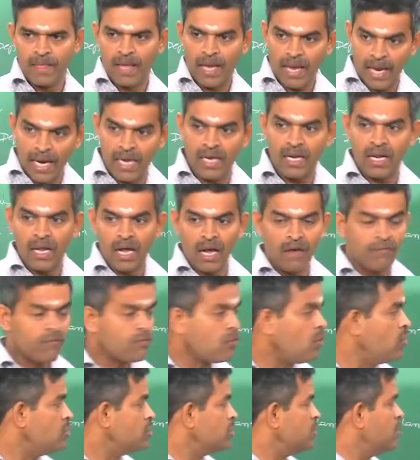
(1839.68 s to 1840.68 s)
and of
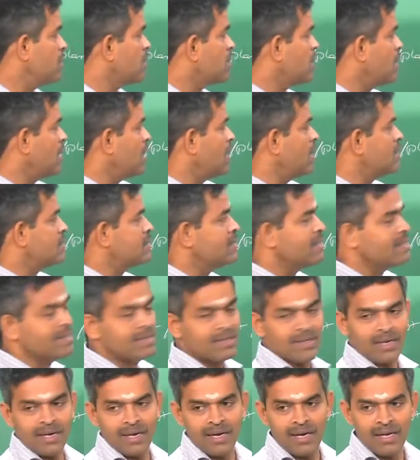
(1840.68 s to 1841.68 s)
course, you will clearly see
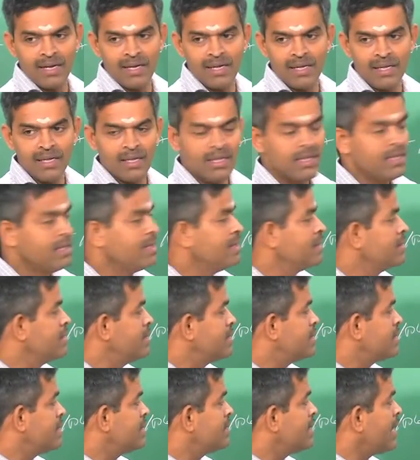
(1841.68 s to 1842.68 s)
here there
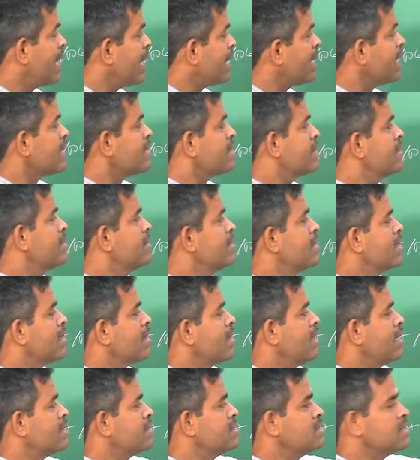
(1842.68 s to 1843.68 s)
is a direct
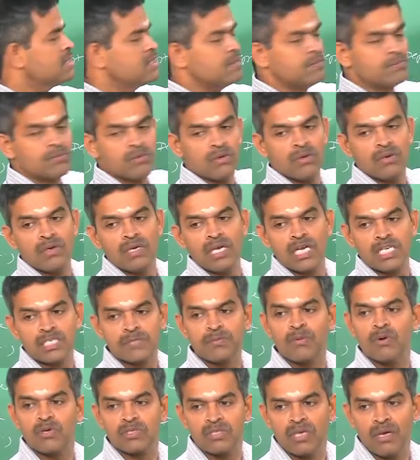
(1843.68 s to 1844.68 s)
relationship to
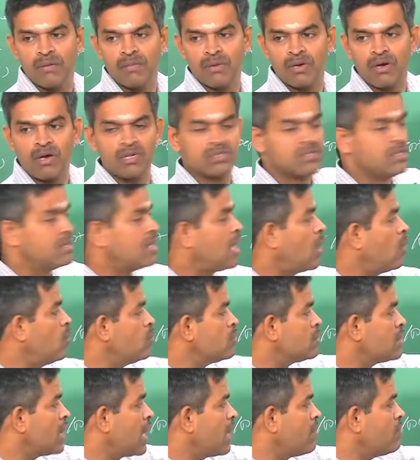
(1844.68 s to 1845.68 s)
exposure because the
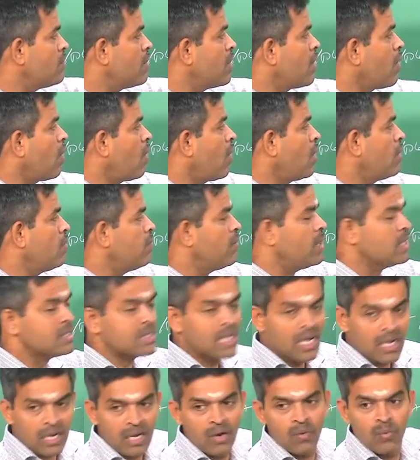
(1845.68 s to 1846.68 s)
downtime will always
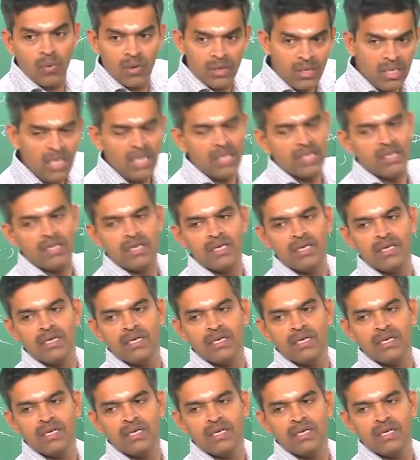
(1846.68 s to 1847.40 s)
occur only